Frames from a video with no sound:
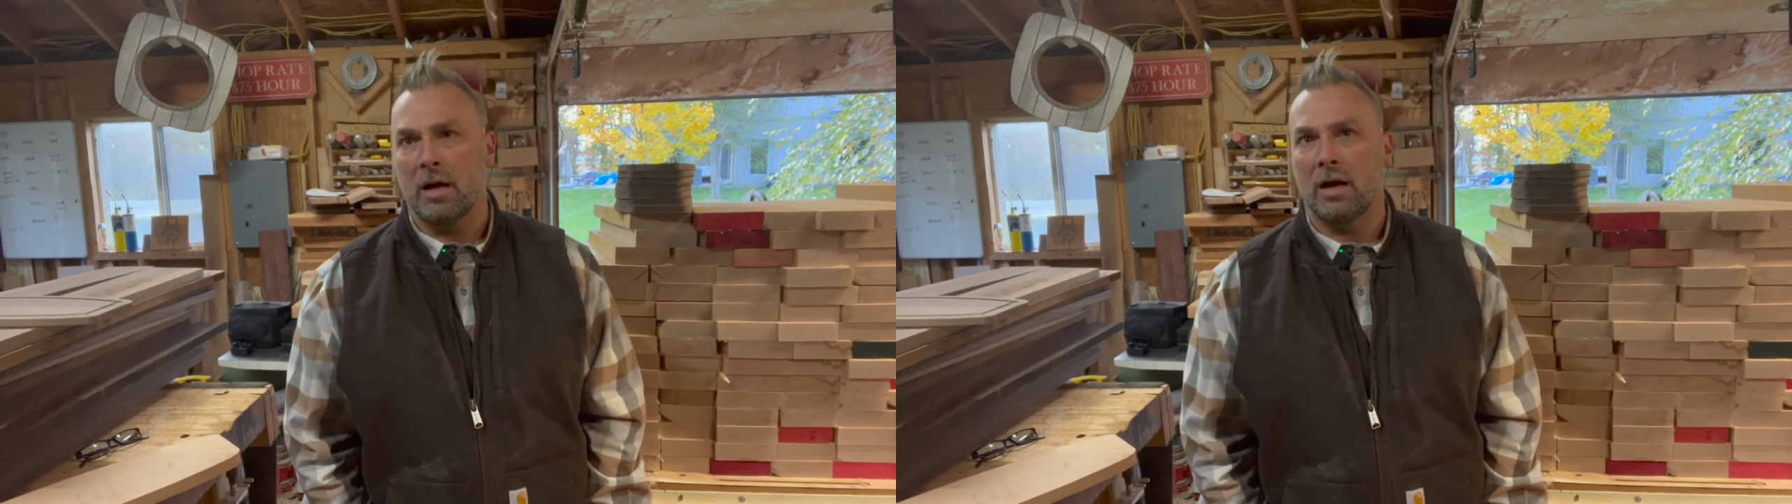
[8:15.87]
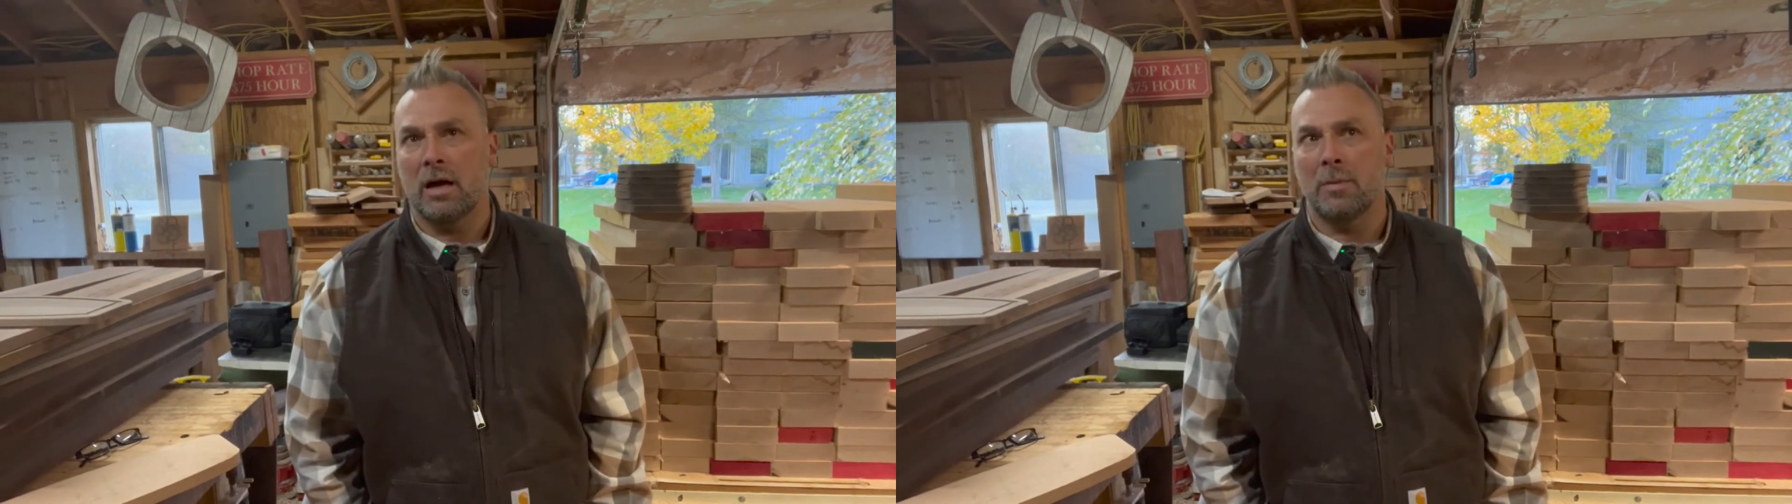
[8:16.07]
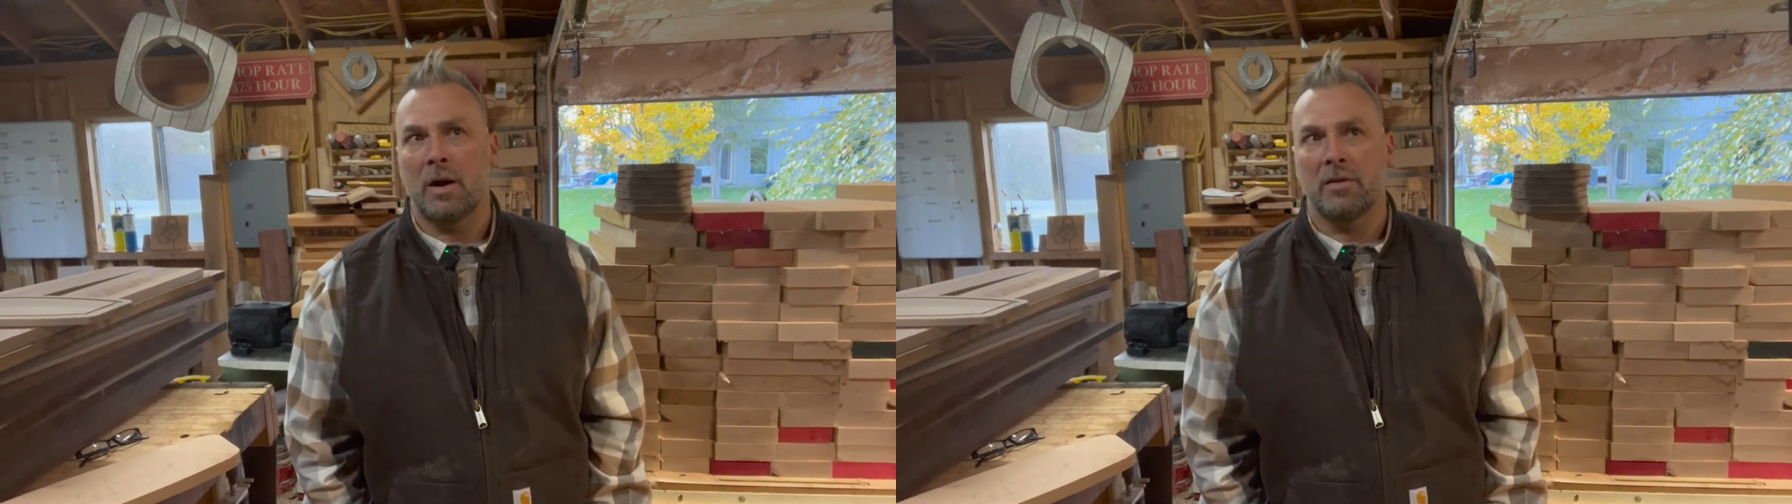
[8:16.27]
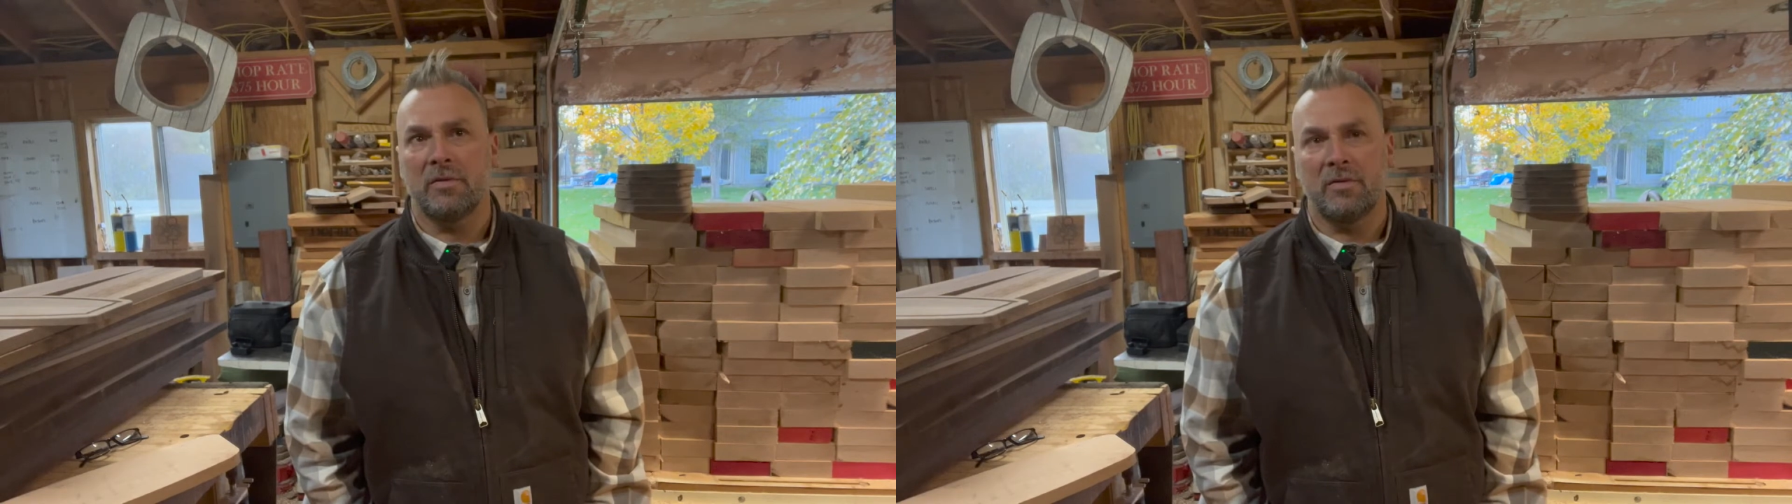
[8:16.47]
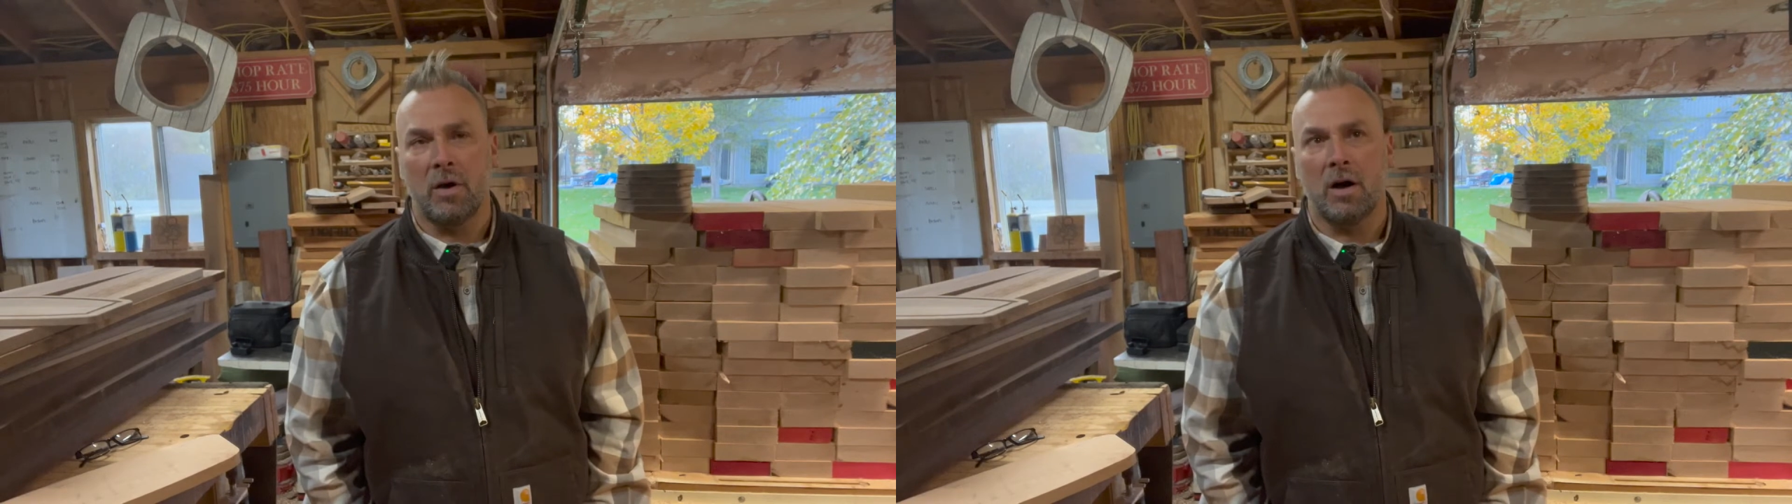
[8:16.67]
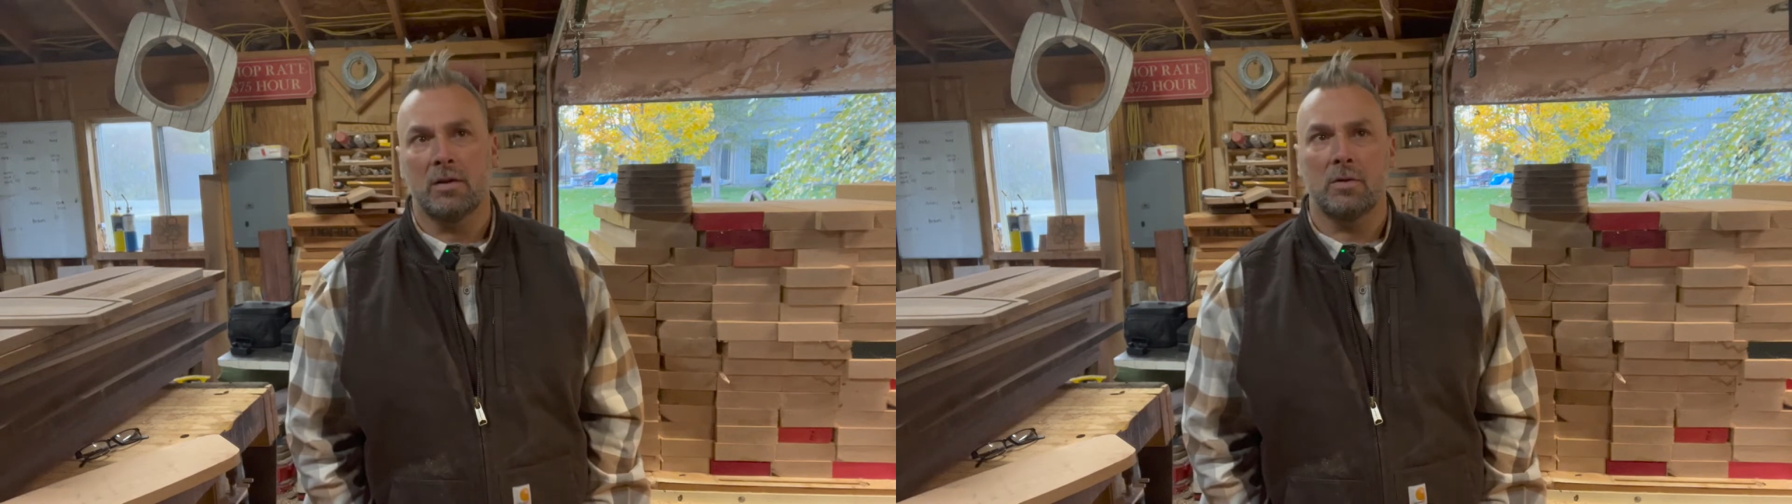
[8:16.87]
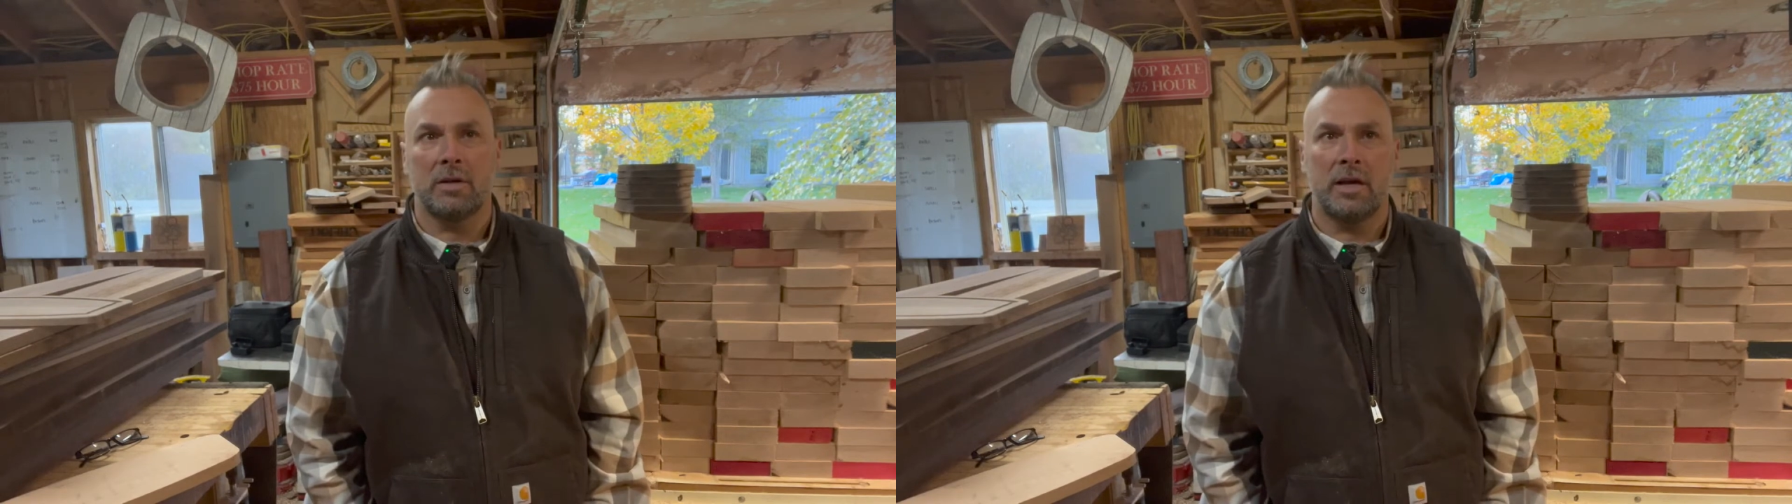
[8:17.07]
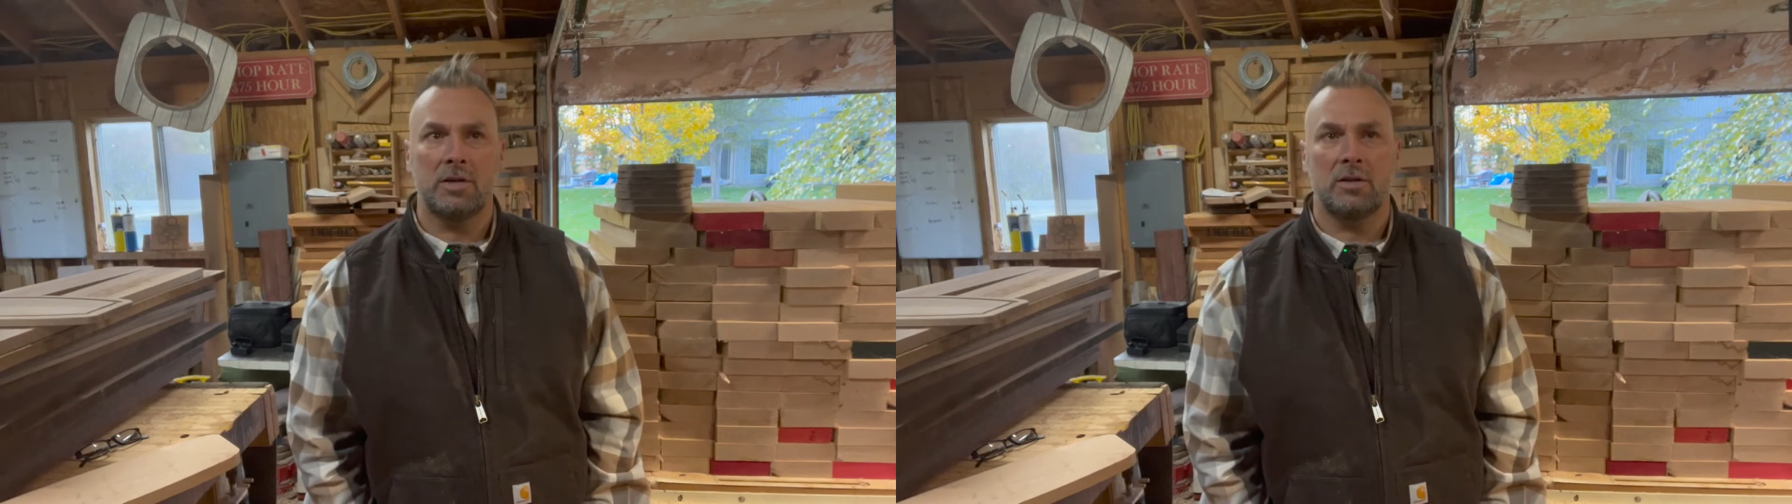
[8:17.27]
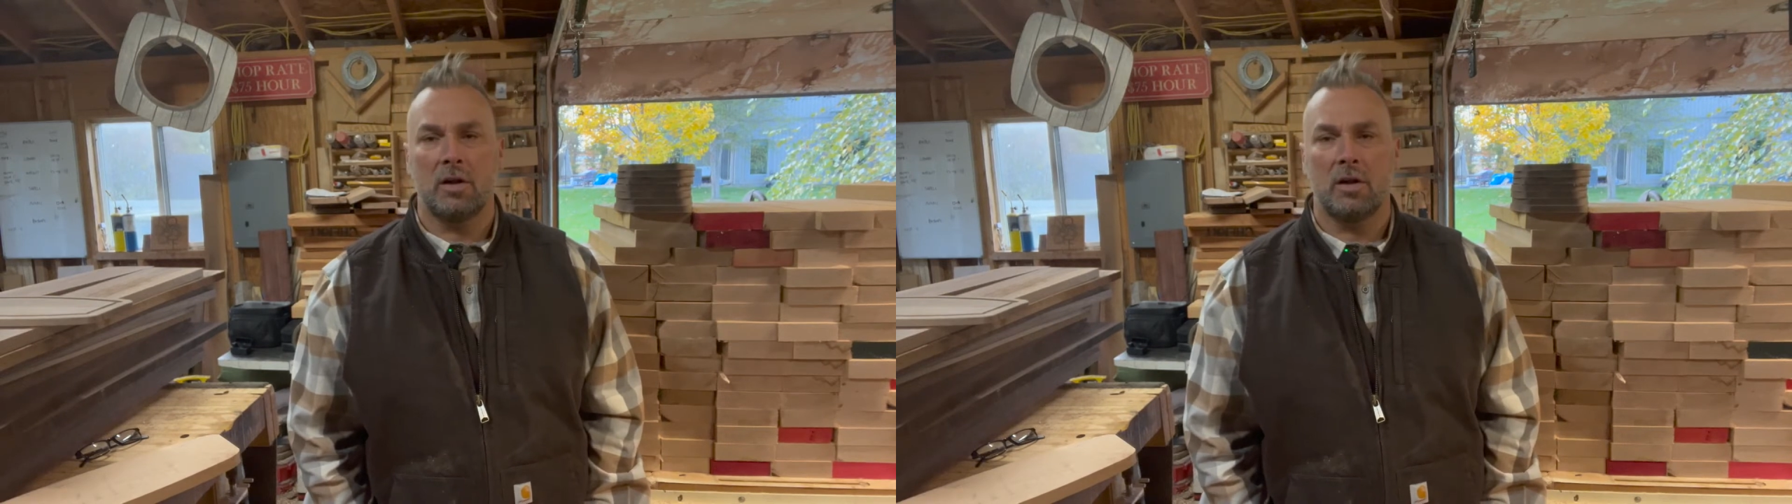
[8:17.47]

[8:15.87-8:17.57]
on the font, location,